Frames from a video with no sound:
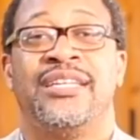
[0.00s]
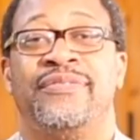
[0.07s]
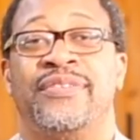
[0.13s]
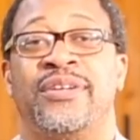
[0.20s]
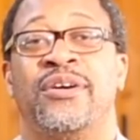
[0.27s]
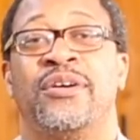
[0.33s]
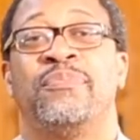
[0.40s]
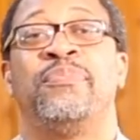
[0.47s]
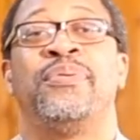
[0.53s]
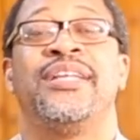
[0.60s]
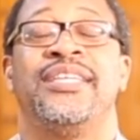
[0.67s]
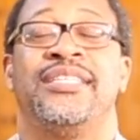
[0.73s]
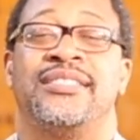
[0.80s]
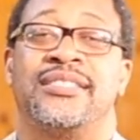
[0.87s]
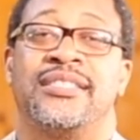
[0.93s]
Living God,
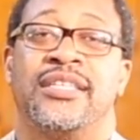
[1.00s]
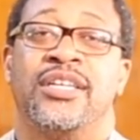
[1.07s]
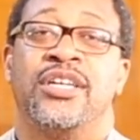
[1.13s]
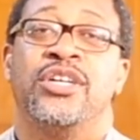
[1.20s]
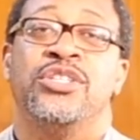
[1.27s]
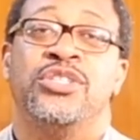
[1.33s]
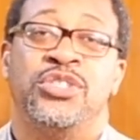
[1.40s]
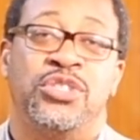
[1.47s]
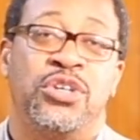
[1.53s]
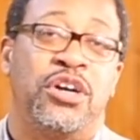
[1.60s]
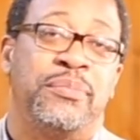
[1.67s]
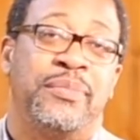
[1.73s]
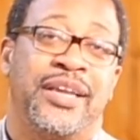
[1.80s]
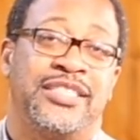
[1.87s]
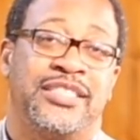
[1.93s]
please
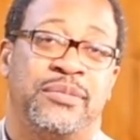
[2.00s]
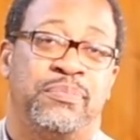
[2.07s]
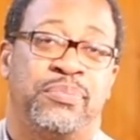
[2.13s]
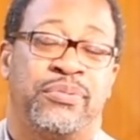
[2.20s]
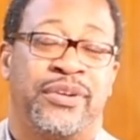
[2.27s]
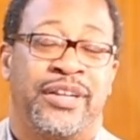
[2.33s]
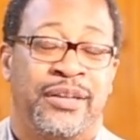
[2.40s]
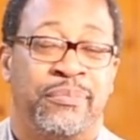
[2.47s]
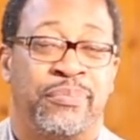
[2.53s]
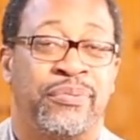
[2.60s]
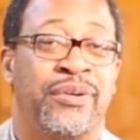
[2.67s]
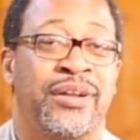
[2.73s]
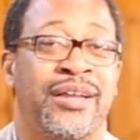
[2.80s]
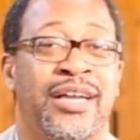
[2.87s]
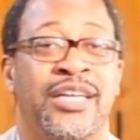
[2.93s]
join me as in
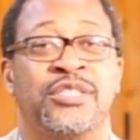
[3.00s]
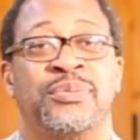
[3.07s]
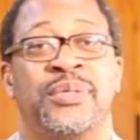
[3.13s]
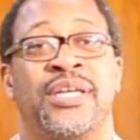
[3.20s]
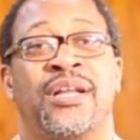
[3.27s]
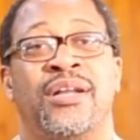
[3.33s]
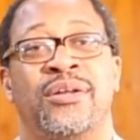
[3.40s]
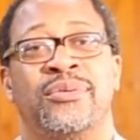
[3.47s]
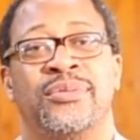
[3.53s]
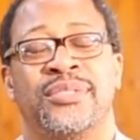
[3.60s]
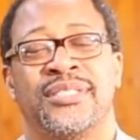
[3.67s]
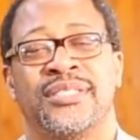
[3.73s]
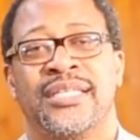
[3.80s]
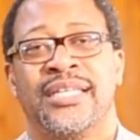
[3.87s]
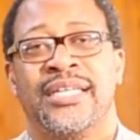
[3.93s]
prayer as we
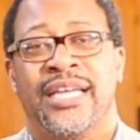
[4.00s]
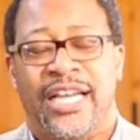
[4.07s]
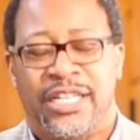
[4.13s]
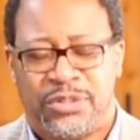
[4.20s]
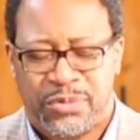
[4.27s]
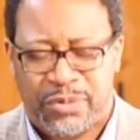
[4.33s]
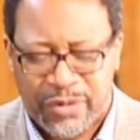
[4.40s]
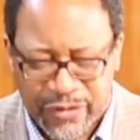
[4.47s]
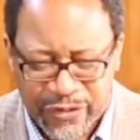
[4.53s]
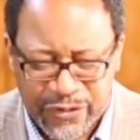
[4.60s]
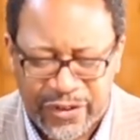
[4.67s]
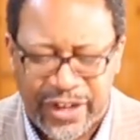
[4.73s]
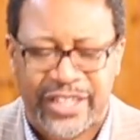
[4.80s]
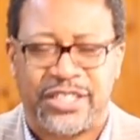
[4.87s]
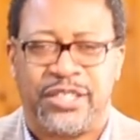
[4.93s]
close, as we
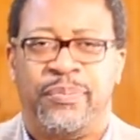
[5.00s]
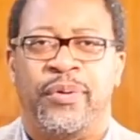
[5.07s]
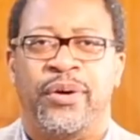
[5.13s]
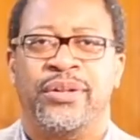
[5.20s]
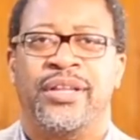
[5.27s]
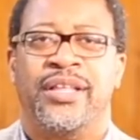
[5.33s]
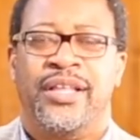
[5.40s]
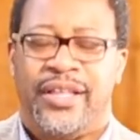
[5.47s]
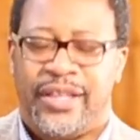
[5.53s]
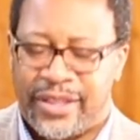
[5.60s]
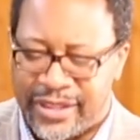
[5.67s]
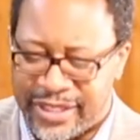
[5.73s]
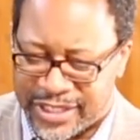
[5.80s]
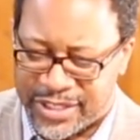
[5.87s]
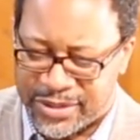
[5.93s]
reflect upon
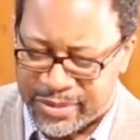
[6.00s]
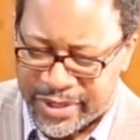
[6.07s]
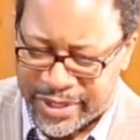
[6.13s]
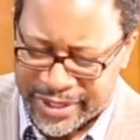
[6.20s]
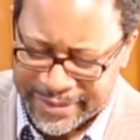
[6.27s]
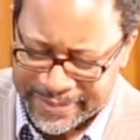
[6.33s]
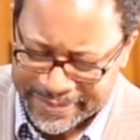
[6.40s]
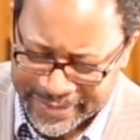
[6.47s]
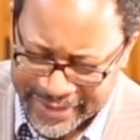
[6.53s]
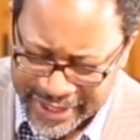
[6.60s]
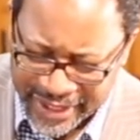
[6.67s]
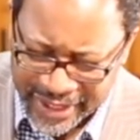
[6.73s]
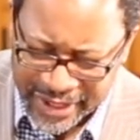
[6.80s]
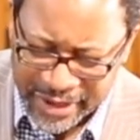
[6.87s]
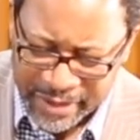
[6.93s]
this word.
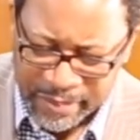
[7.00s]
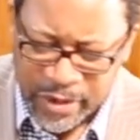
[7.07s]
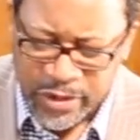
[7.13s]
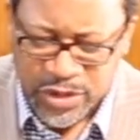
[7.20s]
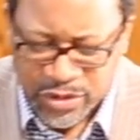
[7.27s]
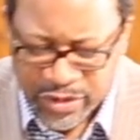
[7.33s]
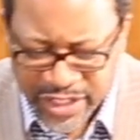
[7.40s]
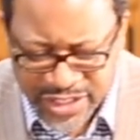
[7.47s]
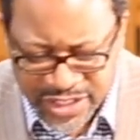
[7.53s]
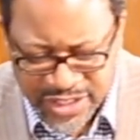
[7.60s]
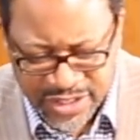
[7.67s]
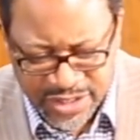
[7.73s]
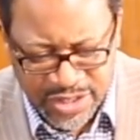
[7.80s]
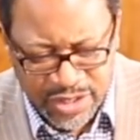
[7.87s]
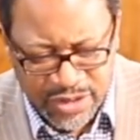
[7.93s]
Most gracious
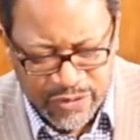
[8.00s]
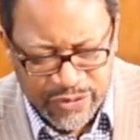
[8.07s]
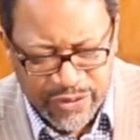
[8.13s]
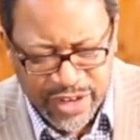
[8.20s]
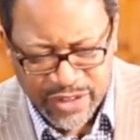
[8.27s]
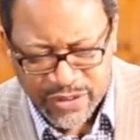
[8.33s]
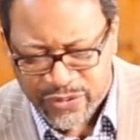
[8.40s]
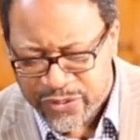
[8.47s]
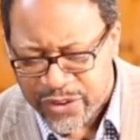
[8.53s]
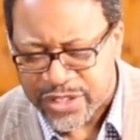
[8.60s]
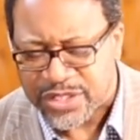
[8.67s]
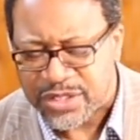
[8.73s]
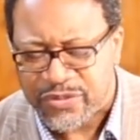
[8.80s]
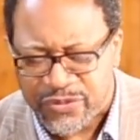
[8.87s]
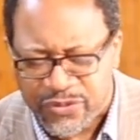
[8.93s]
and eternal Father,
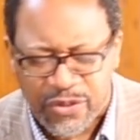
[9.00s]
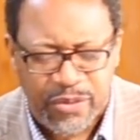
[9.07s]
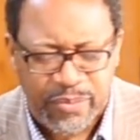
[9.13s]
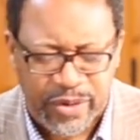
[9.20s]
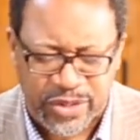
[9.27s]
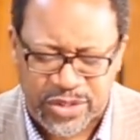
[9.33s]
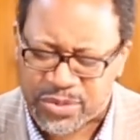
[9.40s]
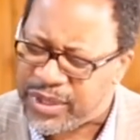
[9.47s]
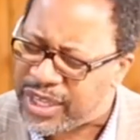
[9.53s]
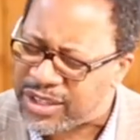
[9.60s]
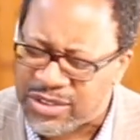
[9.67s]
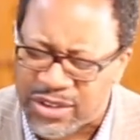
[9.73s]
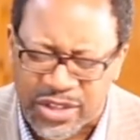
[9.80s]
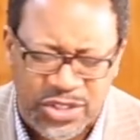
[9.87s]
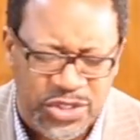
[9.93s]
first and foremost, we
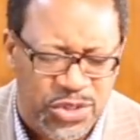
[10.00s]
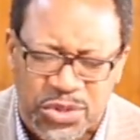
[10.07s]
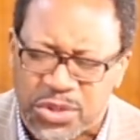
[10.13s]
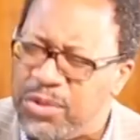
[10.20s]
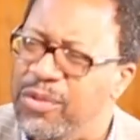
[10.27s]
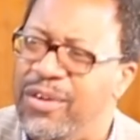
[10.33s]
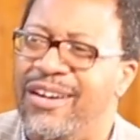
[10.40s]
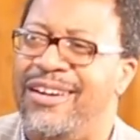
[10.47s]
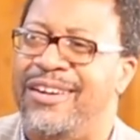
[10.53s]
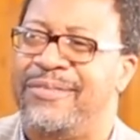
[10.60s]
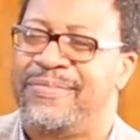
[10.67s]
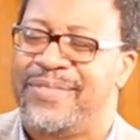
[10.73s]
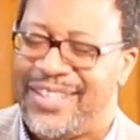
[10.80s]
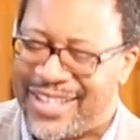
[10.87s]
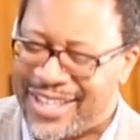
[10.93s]
acknowledge who you are,
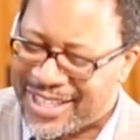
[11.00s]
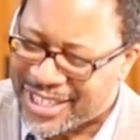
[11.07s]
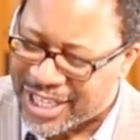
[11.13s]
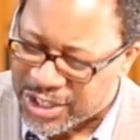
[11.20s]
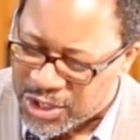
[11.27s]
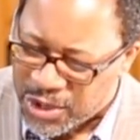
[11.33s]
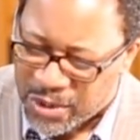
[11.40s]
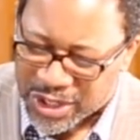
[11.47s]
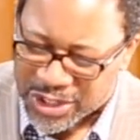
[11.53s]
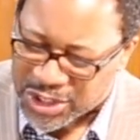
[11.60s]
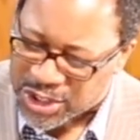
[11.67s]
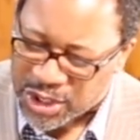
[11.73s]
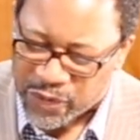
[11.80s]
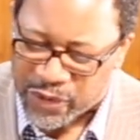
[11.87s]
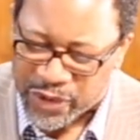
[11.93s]
that you are
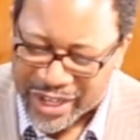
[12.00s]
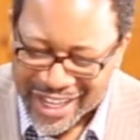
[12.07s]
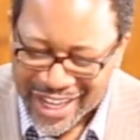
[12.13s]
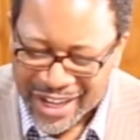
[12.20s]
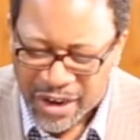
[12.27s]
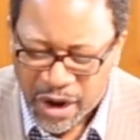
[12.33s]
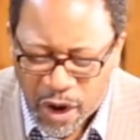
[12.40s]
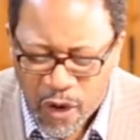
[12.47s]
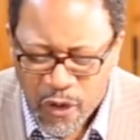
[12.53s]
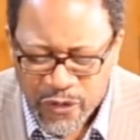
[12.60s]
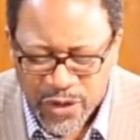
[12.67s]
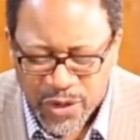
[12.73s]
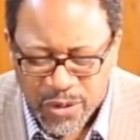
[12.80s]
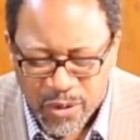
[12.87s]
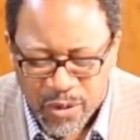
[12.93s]
sovereign King
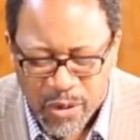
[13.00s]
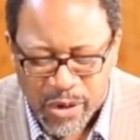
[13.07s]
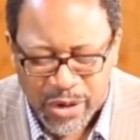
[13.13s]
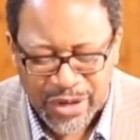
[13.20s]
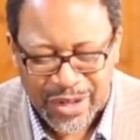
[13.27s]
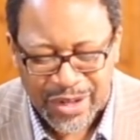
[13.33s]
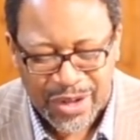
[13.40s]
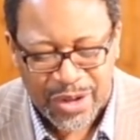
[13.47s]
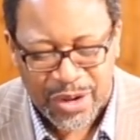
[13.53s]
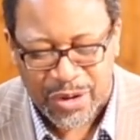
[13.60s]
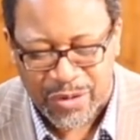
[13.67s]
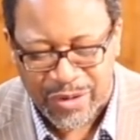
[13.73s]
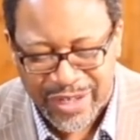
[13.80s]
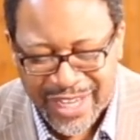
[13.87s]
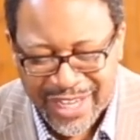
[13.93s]
over all
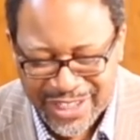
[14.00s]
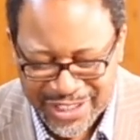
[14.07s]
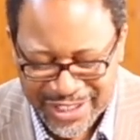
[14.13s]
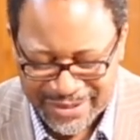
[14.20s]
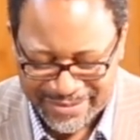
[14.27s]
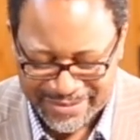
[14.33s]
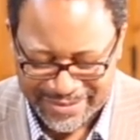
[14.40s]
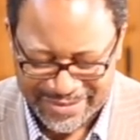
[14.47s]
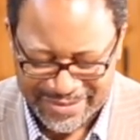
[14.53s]
creation.